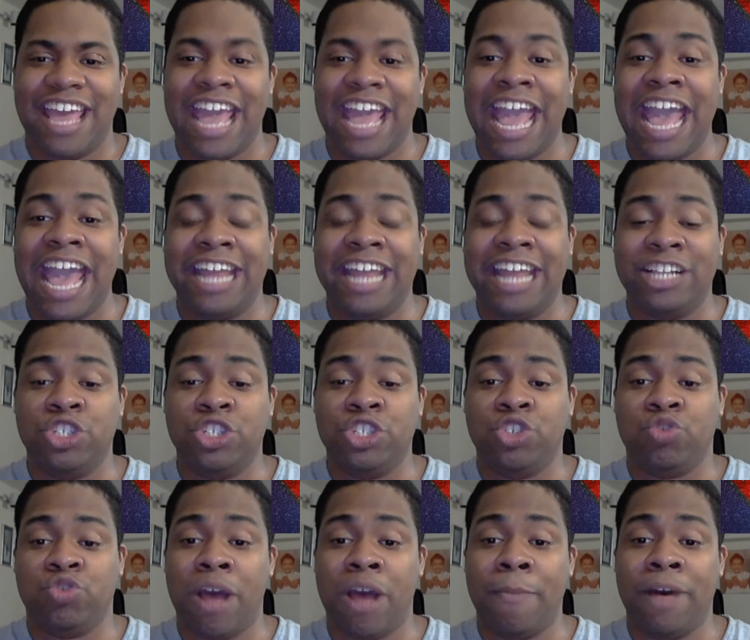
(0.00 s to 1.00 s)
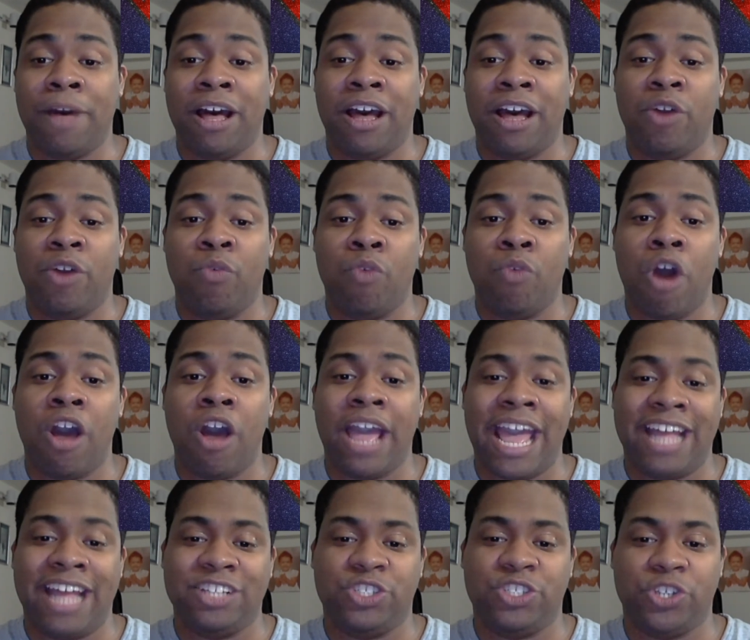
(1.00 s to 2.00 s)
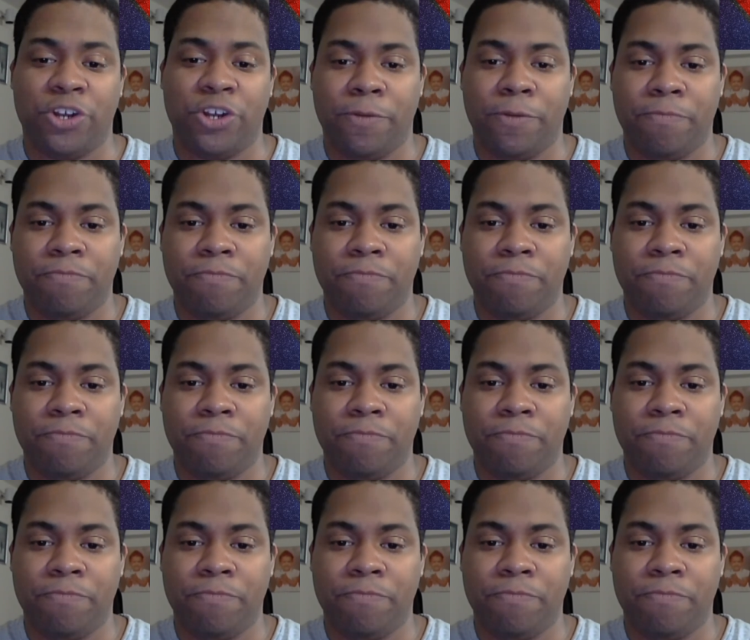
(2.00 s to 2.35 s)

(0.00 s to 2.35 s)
And drama Wrong Answer.